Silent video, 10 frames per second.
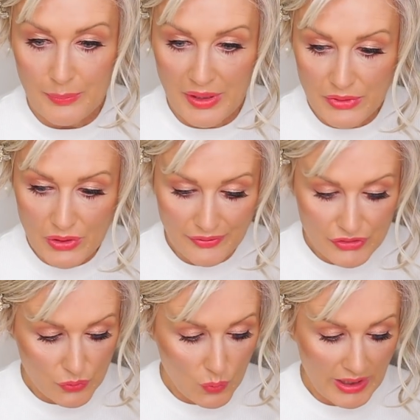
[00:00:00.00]
maybe you have
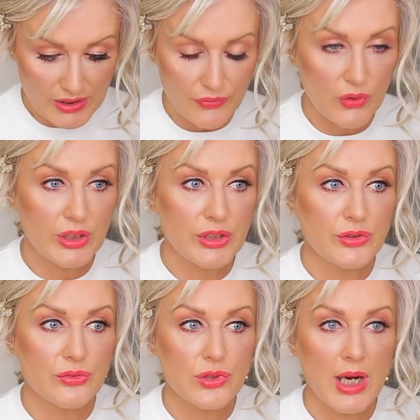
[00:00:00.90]
to wait for it
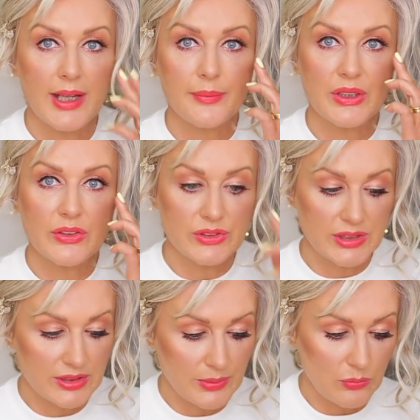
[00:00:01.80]
to dry because
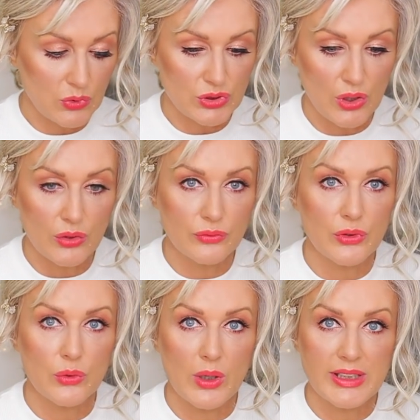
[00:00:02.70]
this one was on
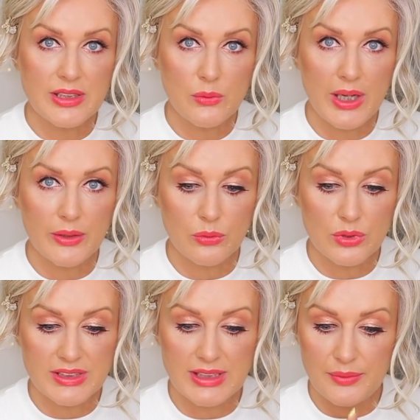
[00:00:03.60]
for quite a while
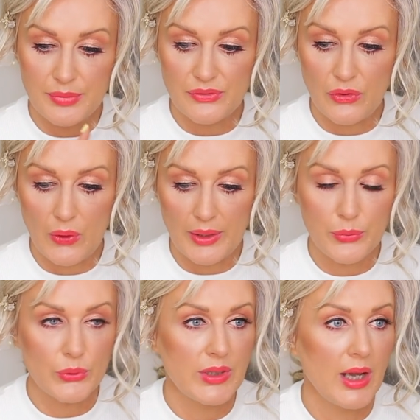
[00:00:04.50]
wasn't it before I
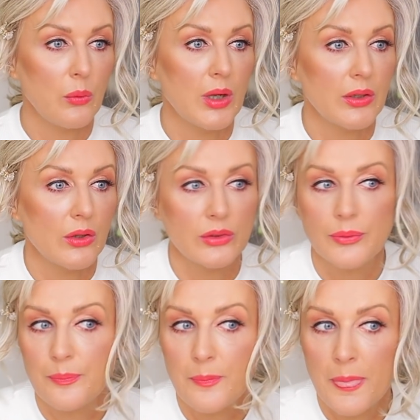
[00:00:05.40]
put that one on